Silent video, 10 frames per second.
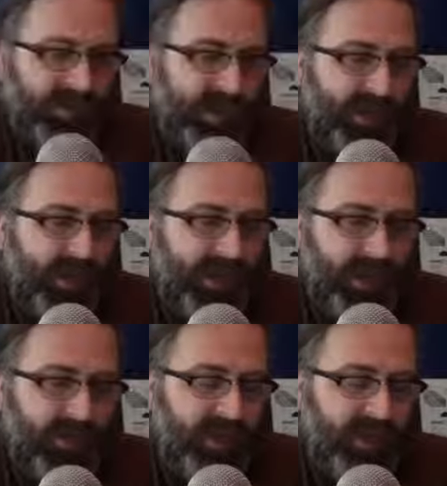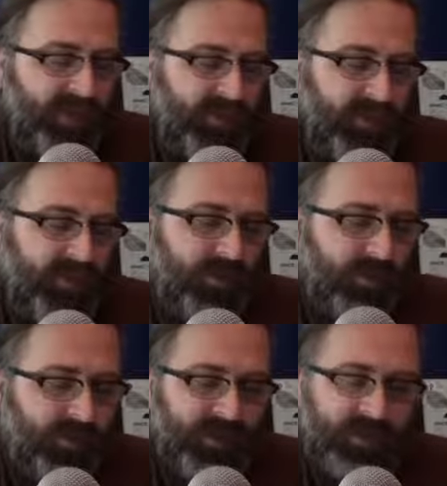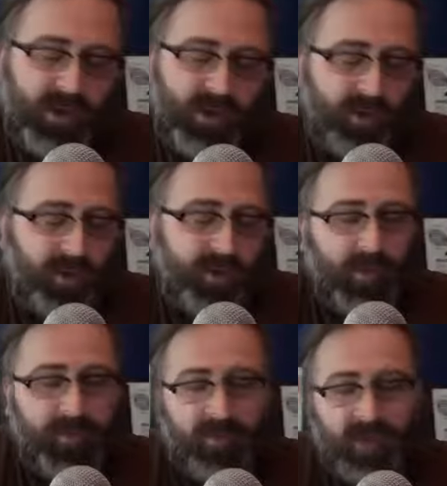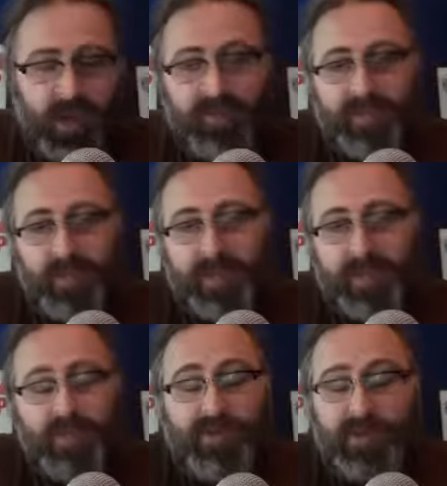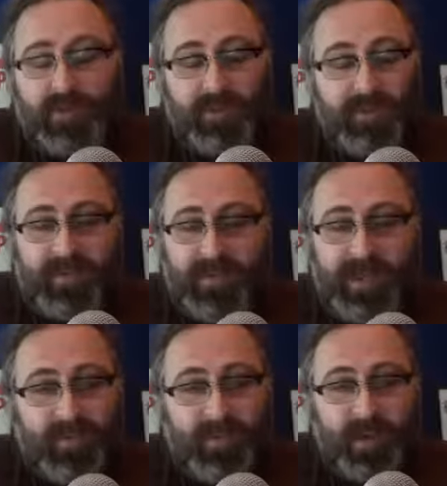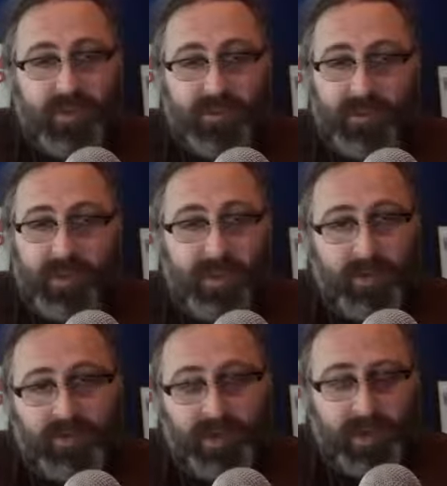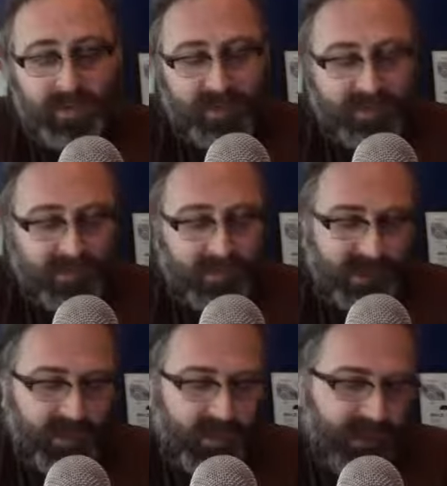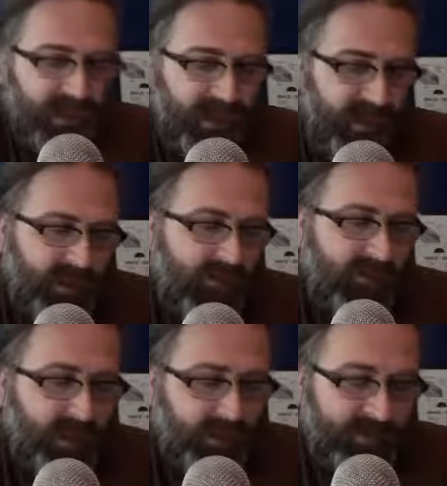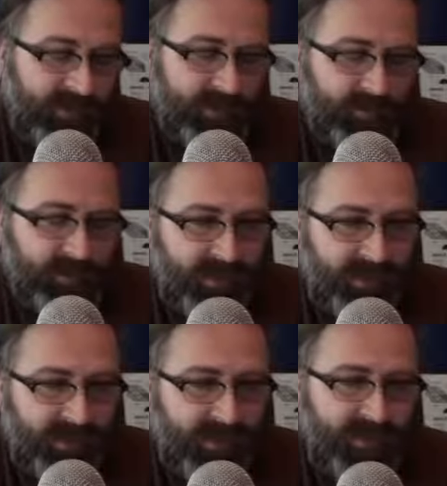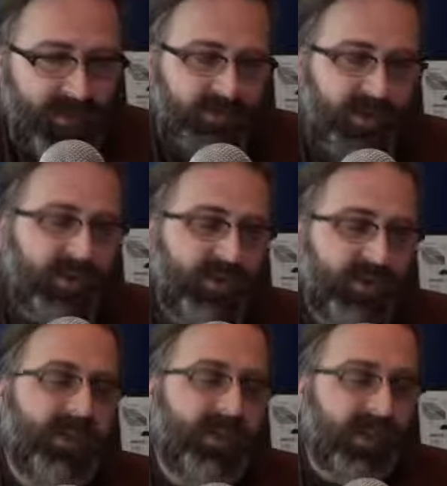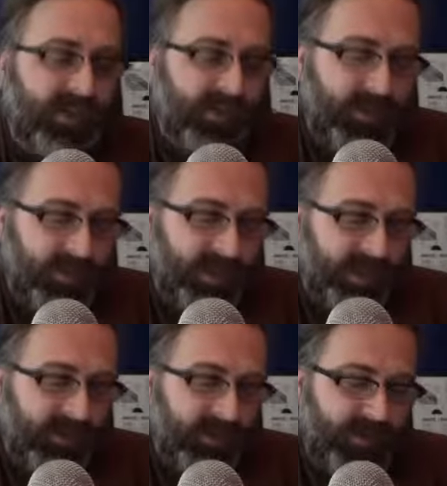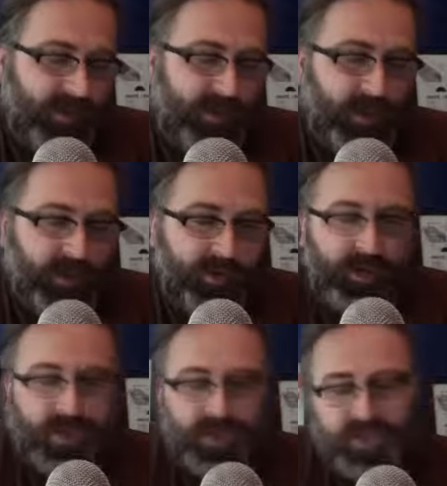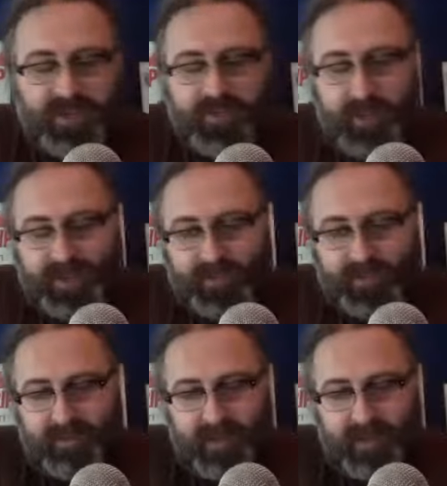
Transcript: It again. Let me just go through it one more time so we can move on to the next part of where you want to go with this. Solipsism, as far as I understand it, is the belief that there are no other conscious minds.